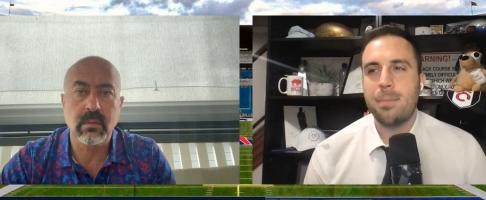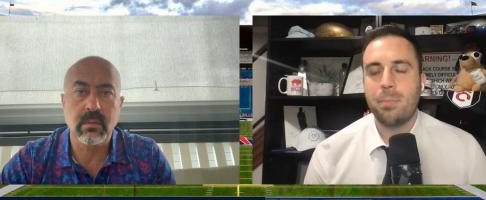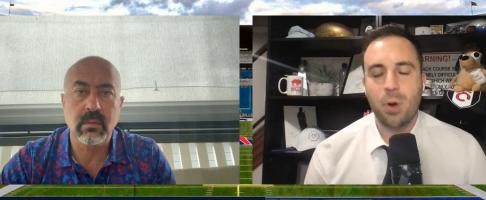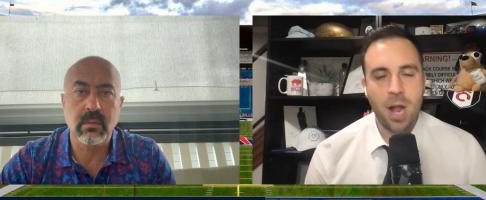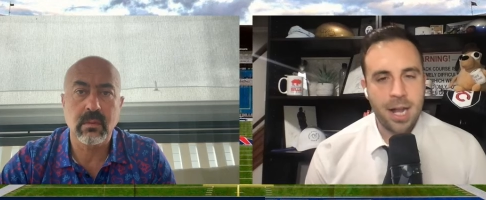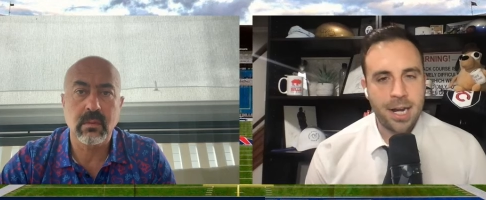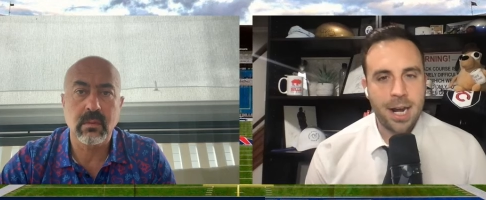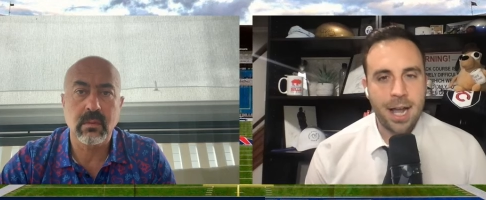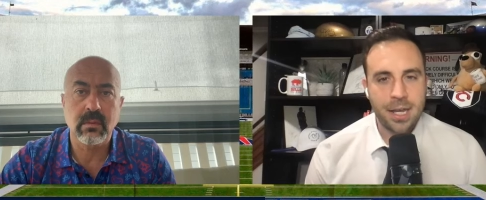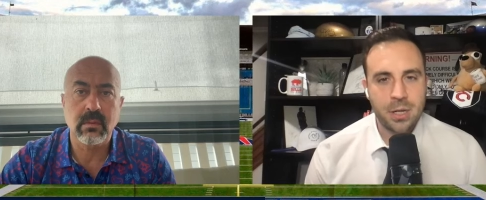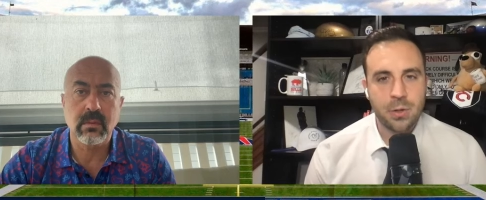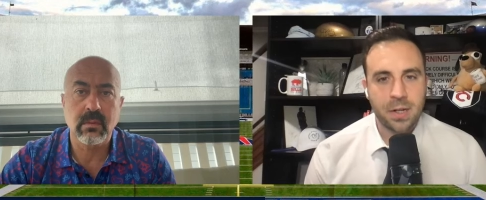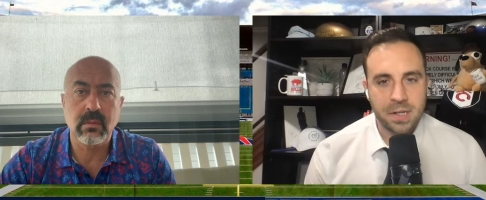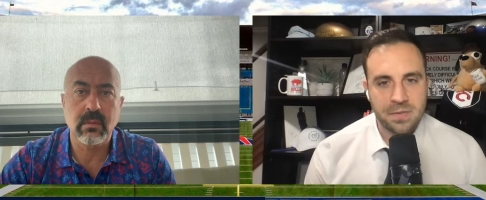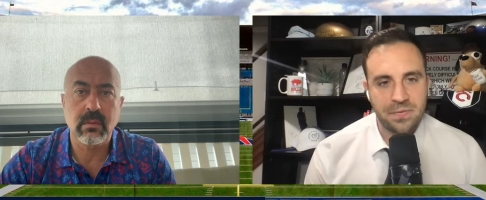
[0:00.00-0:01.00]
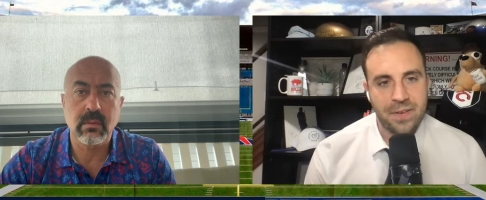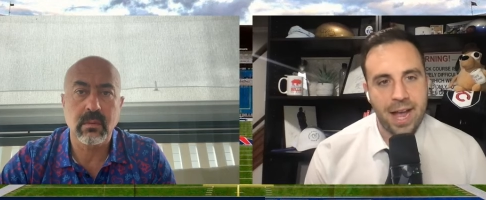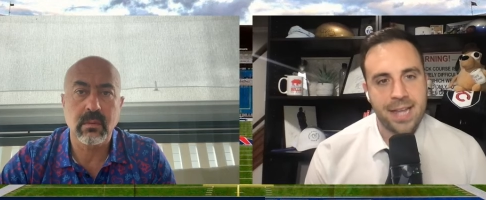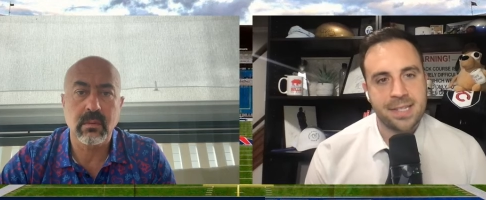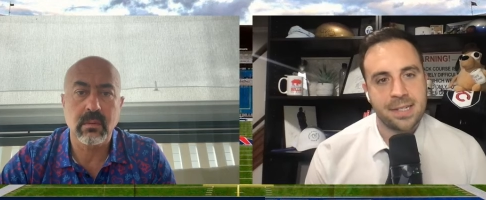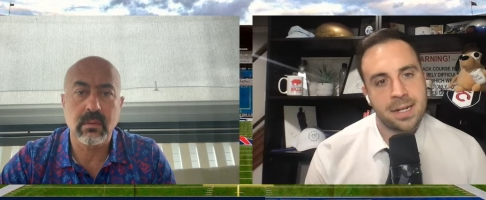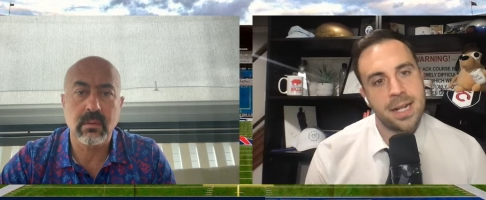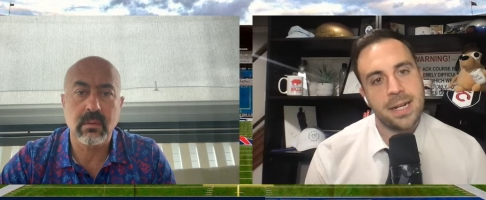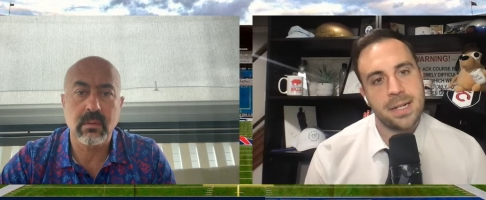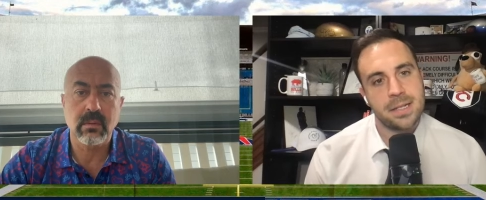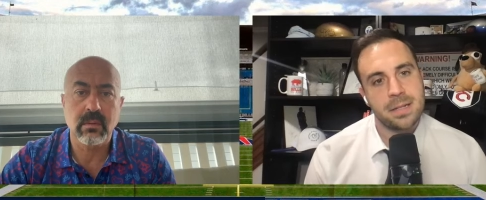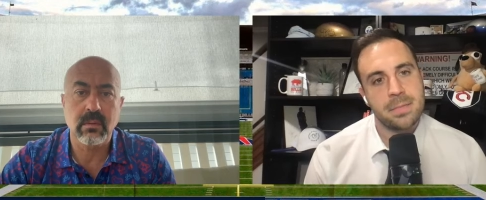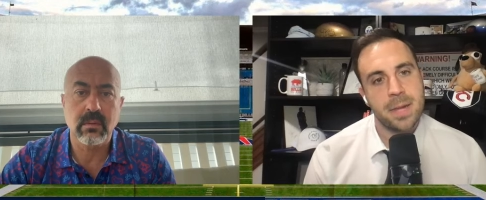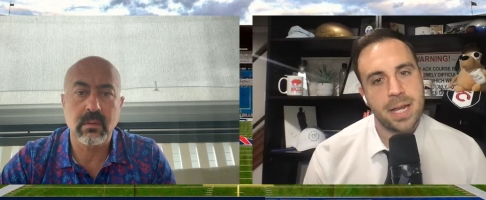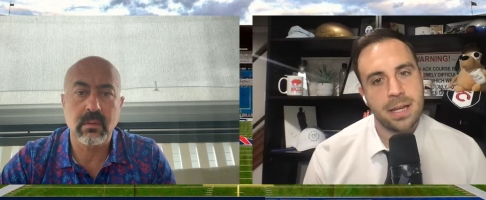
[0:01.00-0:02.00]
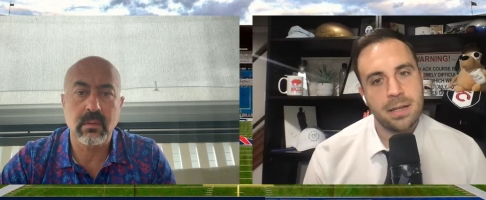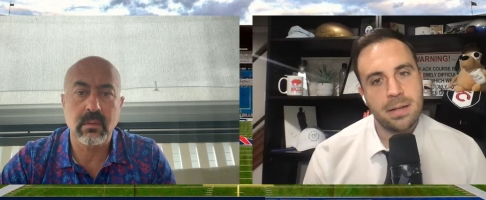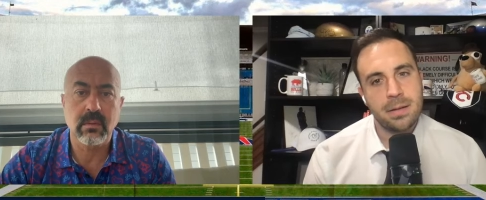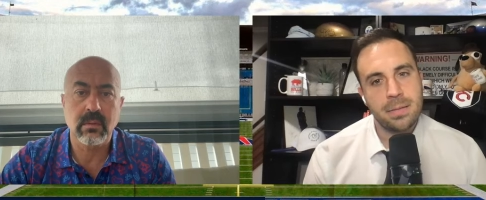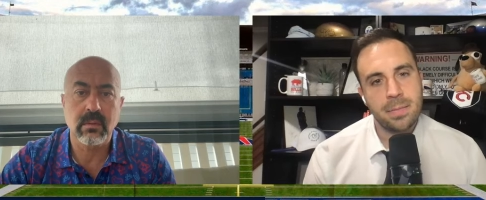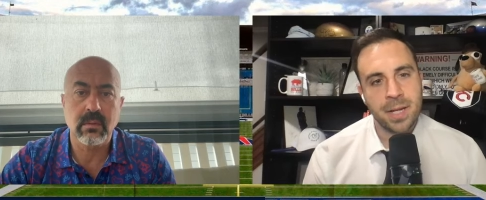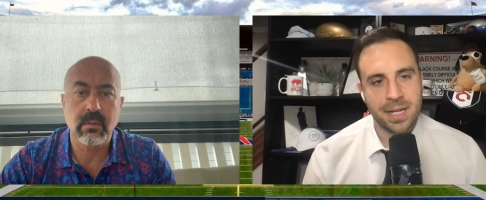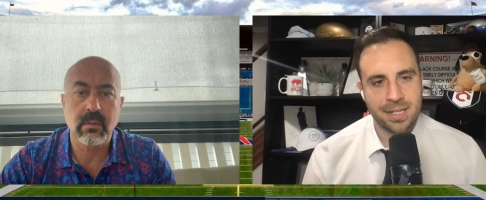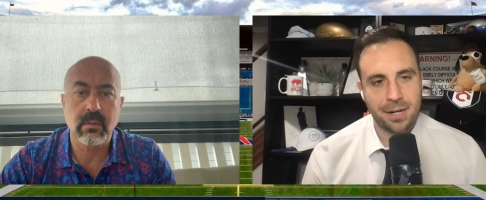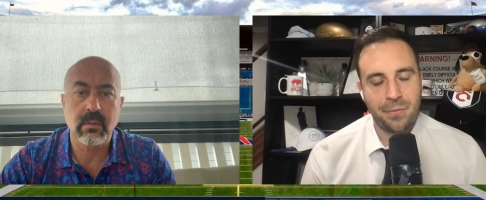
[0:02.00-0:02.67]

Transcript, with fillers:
Speaker 1: Brandon Aiyuk is fascinating to me because